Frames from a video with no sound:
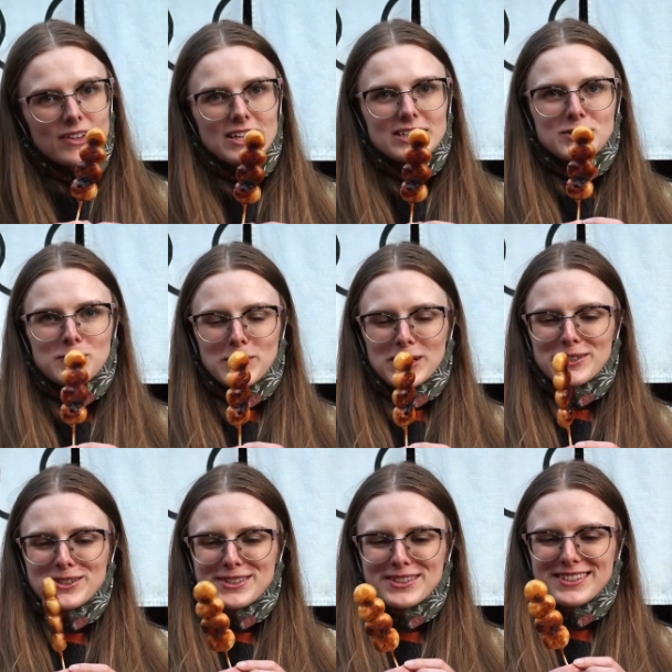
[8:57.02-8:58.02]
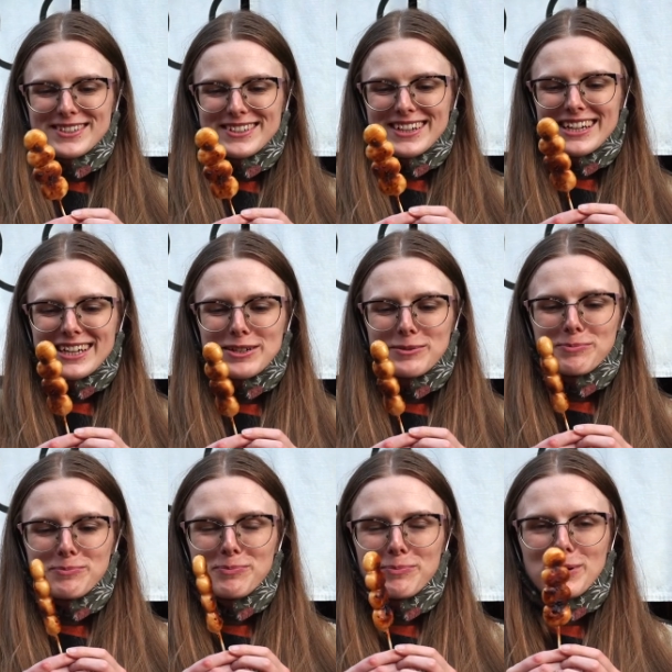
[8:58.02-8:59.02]
It smells like
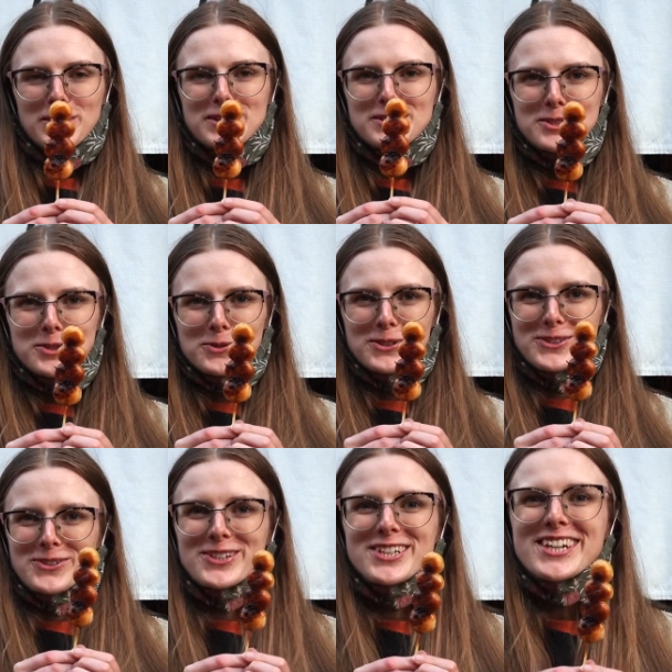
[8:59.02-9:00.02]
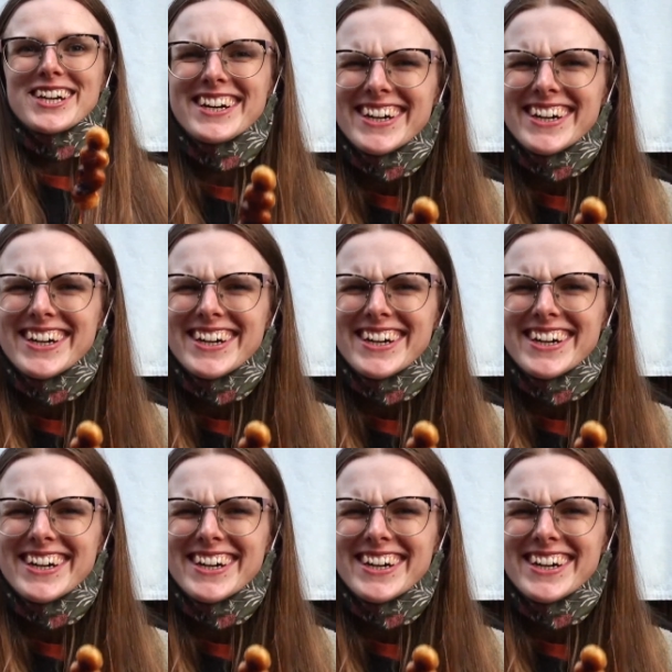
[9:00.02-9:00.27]
burnt soy sauce.